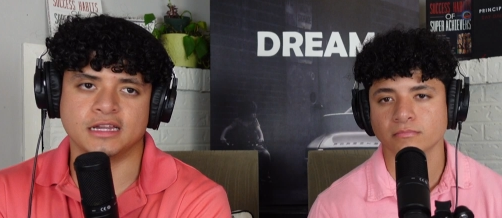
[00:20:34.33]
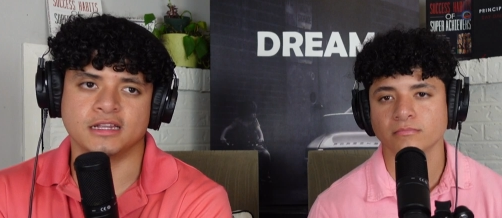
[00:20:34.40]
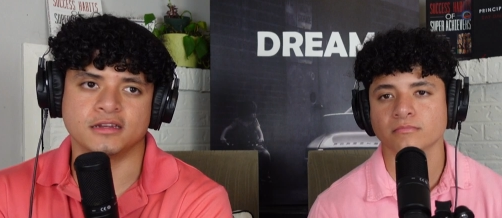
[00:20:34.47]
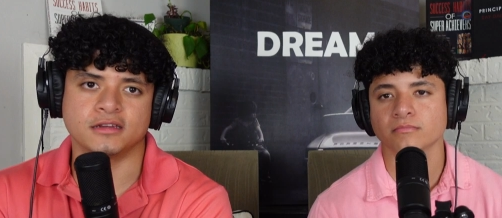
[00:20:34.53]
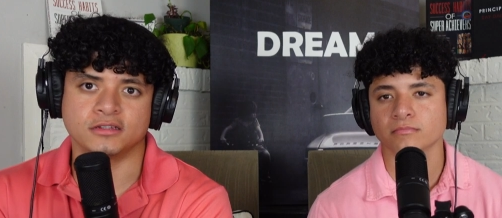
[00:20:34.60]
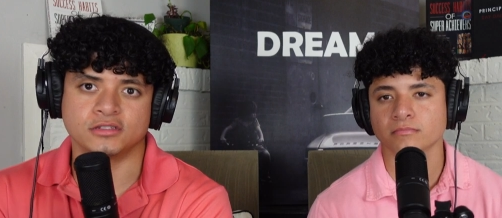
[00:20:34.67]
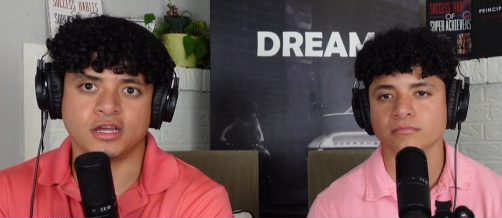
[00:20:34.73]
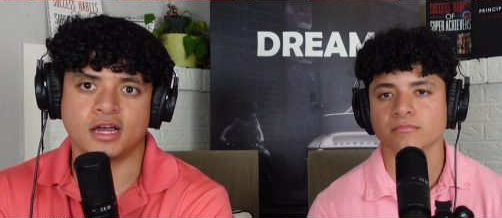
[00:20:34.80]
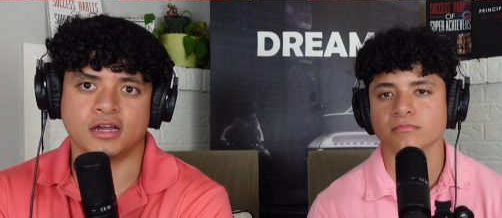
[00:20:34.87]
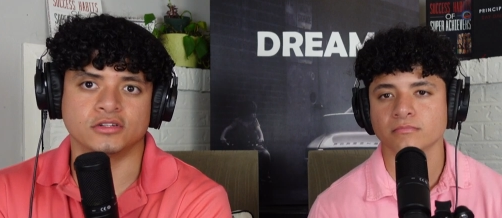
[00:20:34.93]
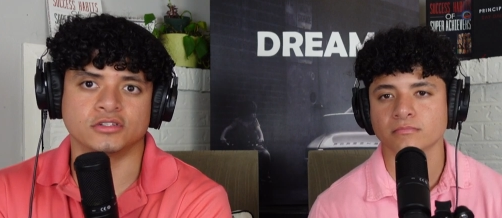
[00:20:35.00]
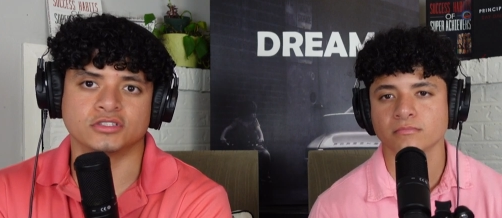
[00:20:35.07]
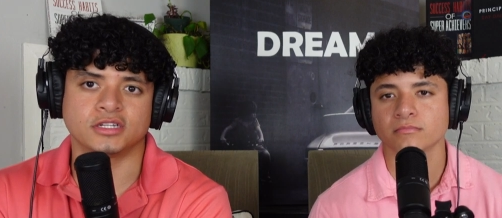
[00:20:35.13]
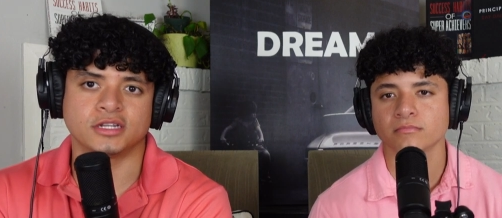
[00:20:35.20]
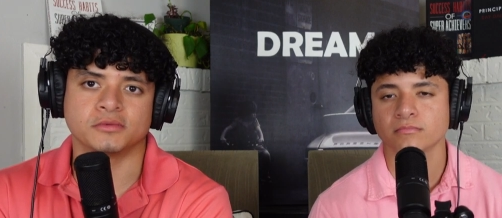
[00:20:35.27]
Speaker 1: and not
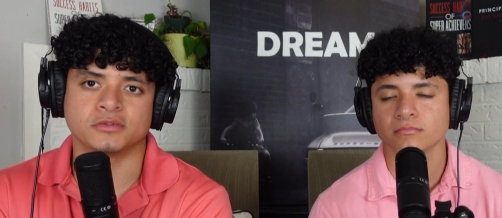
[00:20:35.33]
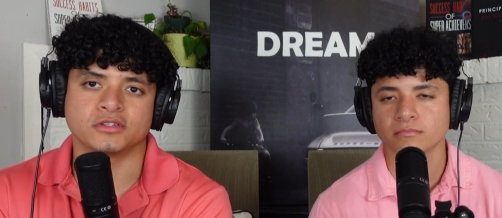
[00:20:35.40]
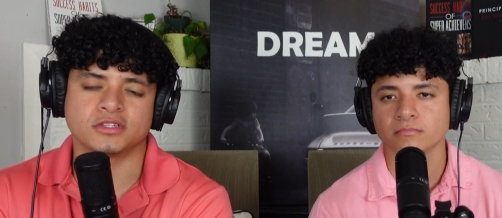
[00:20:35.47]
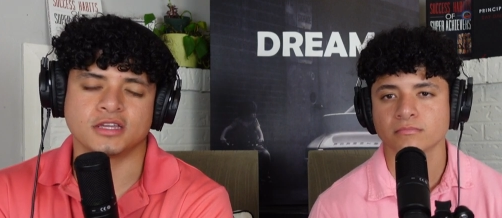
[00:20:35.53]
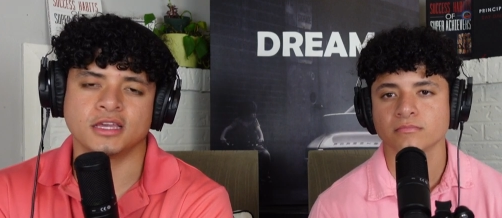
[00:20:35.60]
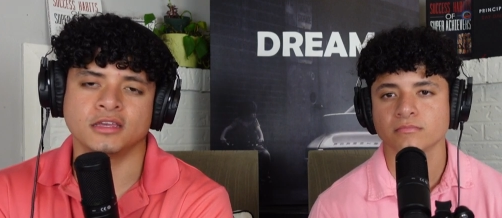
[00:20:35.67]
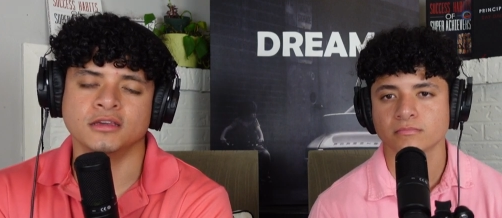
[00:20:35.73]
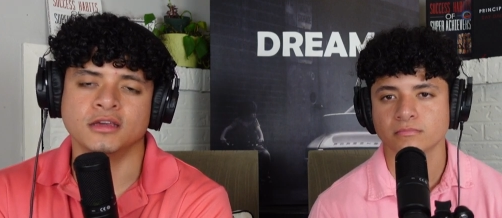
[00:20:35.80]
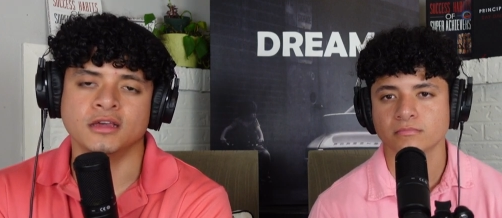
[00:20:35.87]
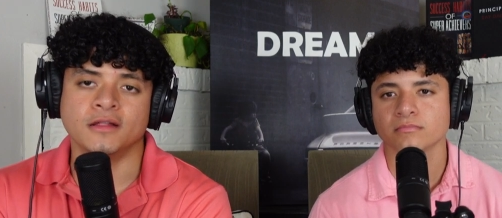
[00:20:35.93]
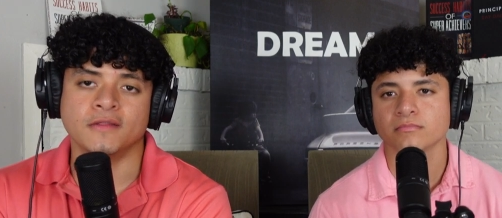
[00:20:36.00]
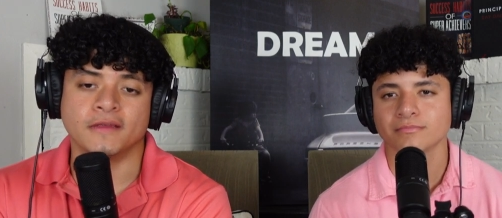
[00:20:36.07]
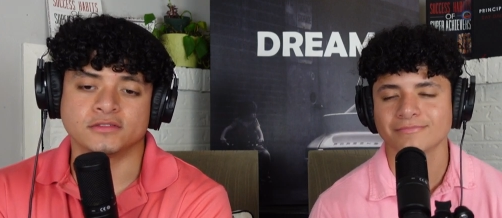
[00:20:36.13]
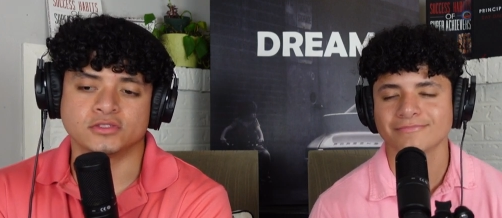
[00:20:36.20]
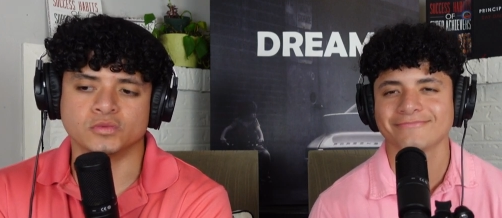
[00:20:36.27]
understand what they're saying.
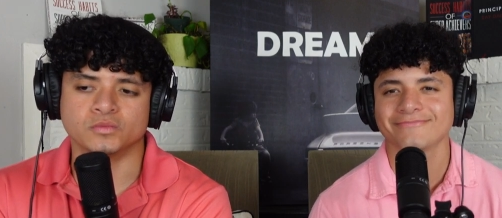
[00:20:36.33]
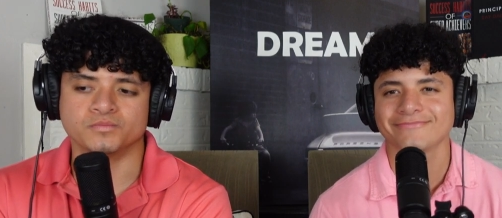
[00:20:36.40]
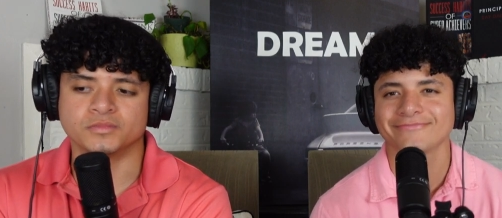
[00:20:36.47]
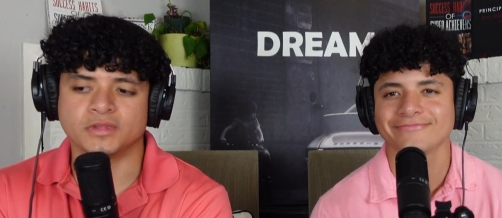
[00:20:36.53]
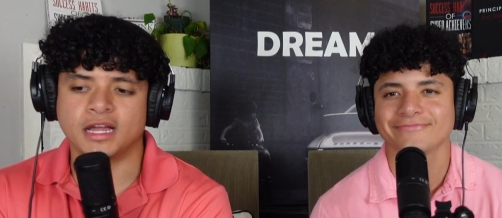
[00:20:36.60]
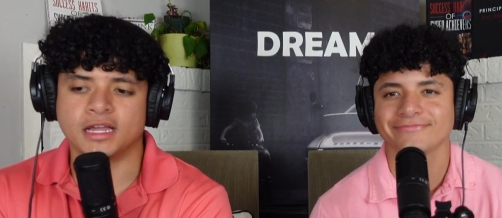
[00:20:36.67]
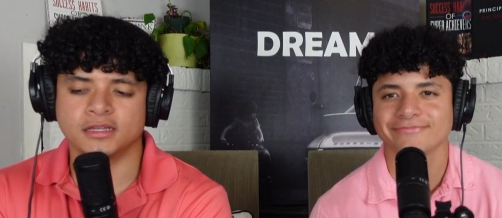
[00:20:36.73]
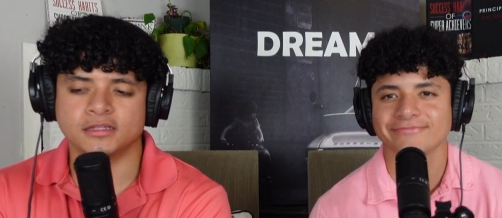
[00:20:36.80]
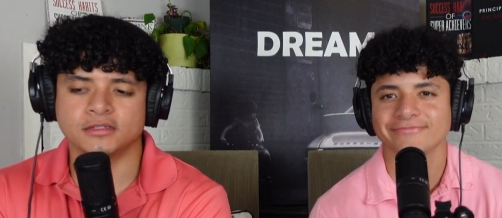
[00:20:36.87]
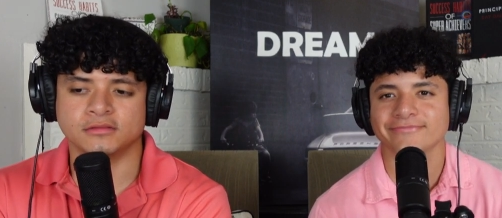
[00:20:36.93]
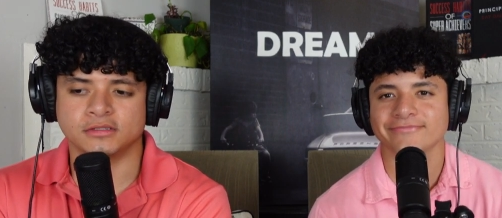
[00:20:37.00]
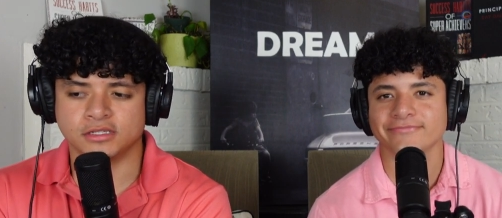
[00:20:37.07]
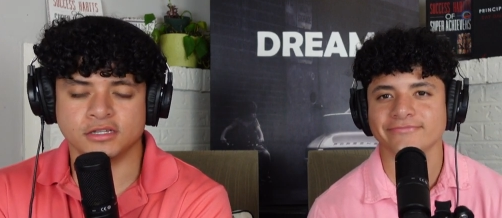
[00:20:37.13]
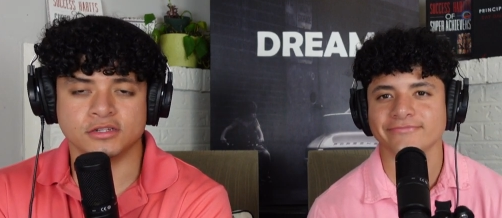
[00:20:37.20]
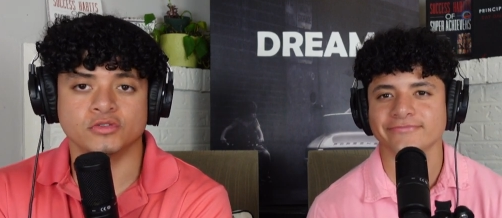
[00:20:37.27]
So I
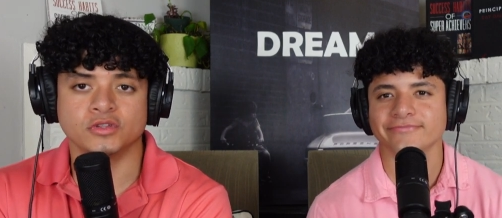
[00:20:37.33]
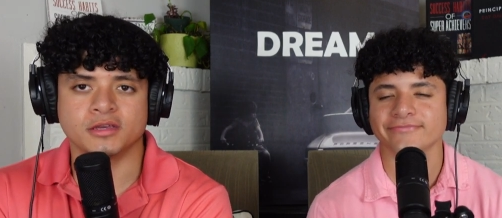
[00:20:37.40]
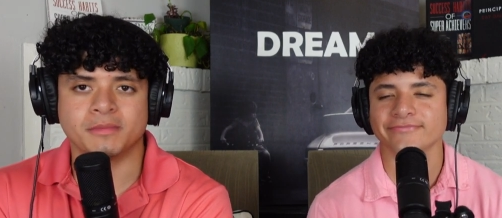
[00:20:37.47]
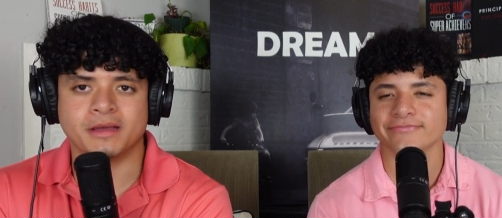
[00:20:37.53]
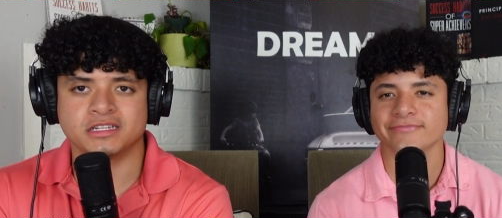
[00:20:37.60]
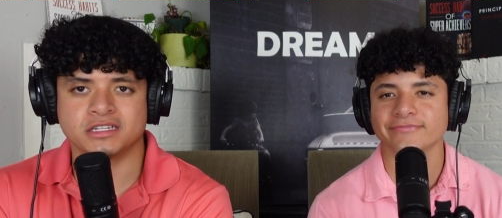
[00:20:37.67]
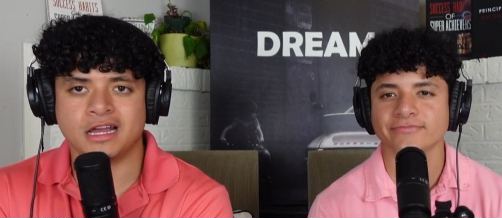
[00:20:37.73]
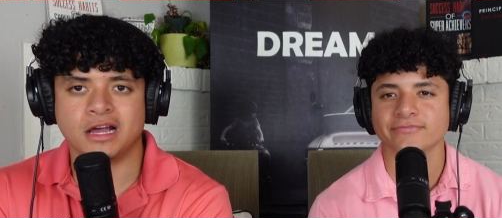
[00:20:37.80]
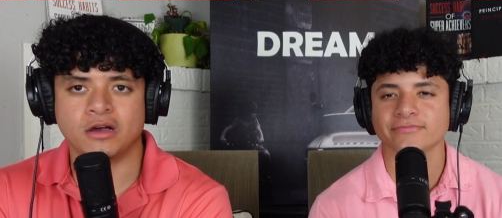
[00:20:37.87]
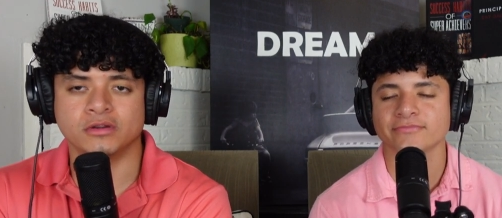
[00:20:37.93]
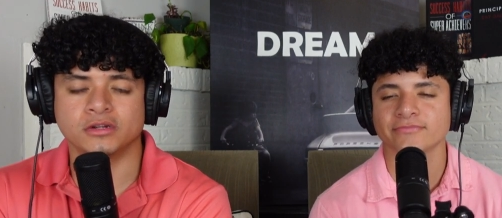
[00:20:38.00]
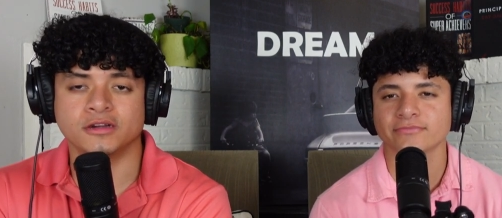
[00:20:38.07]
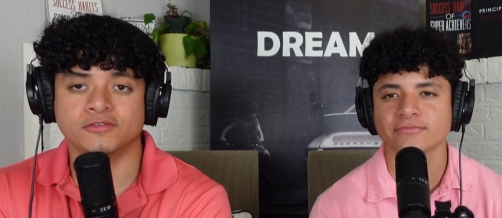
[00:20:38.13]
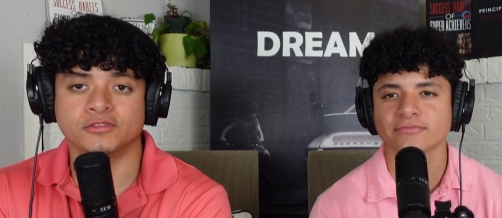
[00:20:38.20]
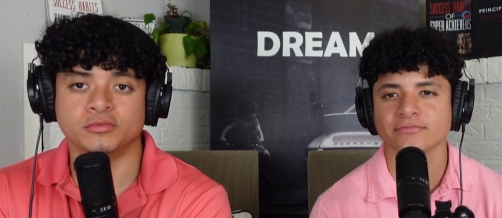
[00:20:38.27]
can only imagine how
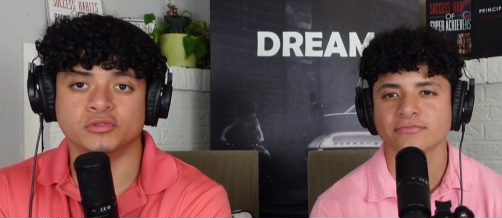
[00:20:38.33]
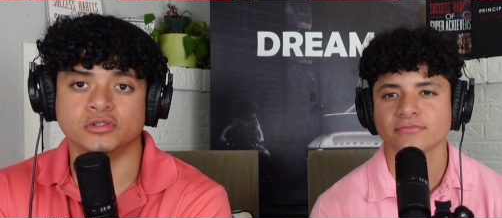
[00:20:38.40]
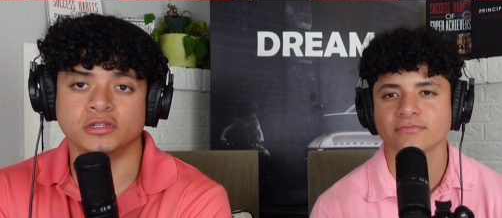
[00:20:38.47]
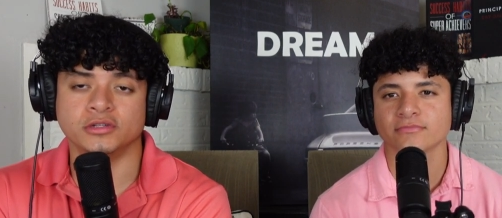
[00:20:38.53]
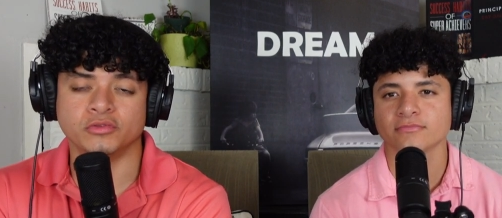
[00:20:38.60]
uncomfortable it